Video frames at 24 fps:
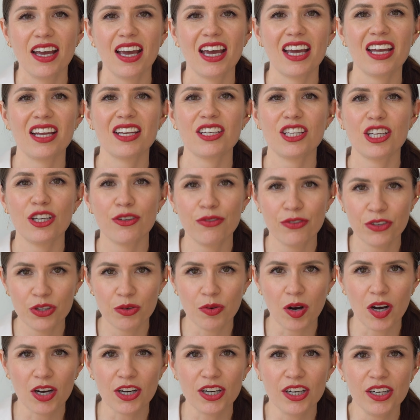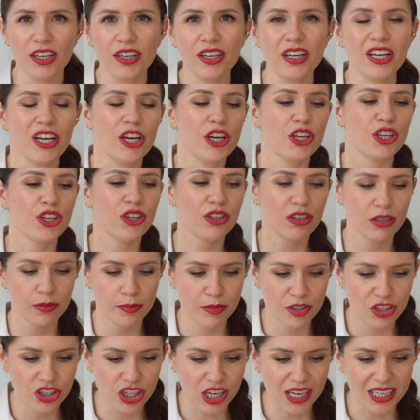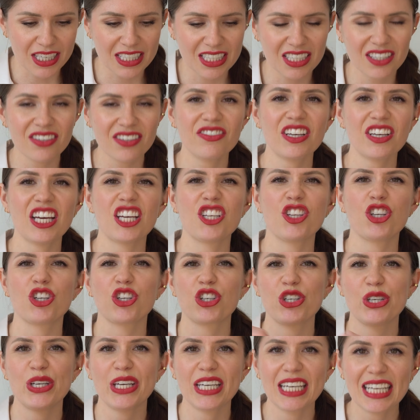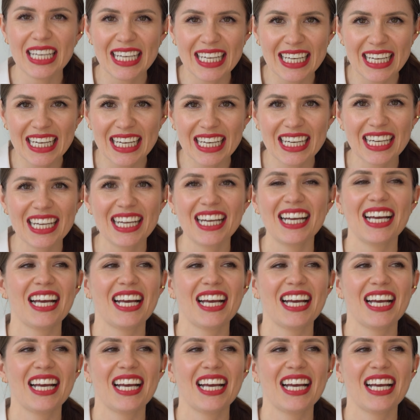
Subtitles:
And if you are, your objective and your need